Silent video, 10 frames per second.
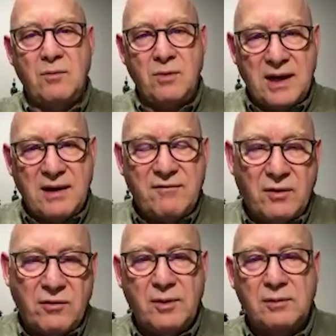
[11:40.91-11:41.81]
we are
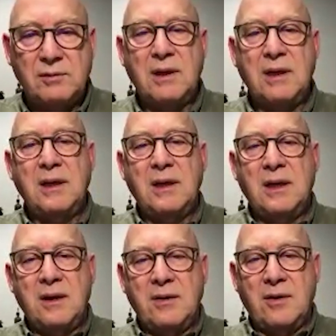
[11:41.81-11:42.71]
vulnerable,
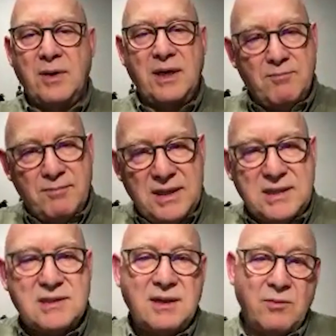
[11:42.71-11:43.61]
that we
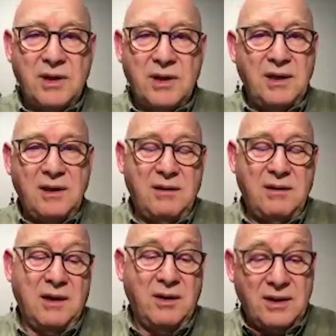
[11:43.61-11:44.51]
admit that we